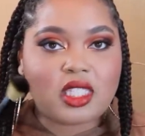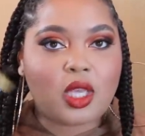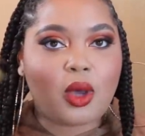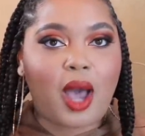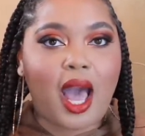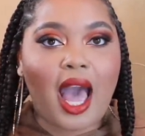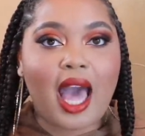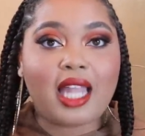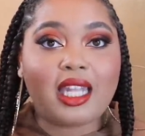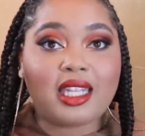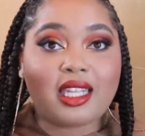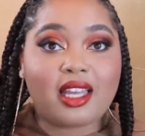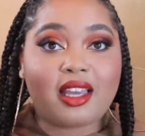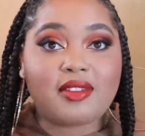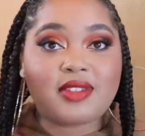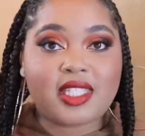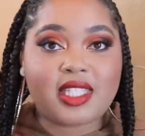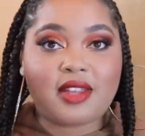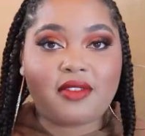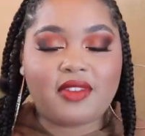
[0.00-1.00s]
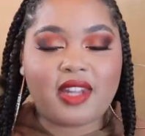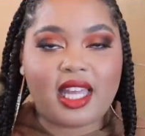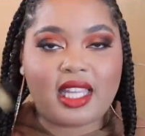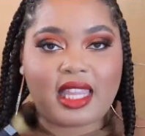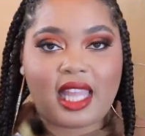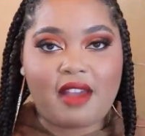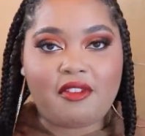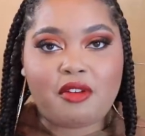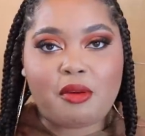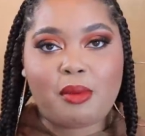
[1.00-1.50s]
So I love stuff
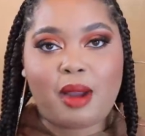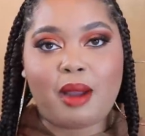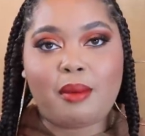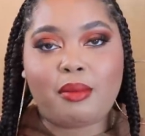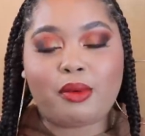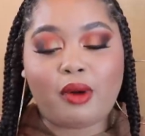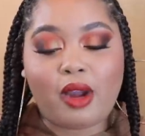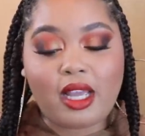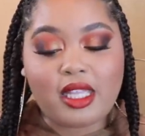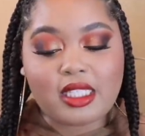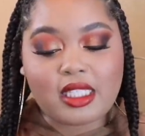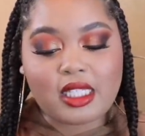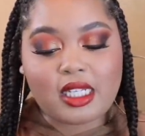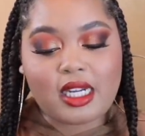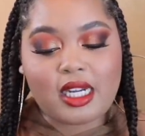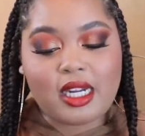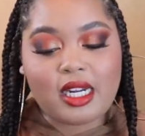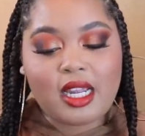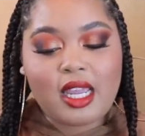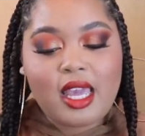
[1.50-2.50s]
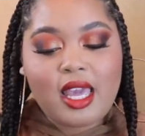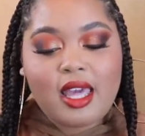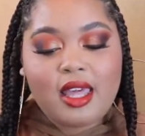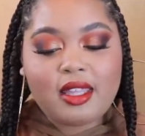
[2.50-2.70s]
like that for my bronzer.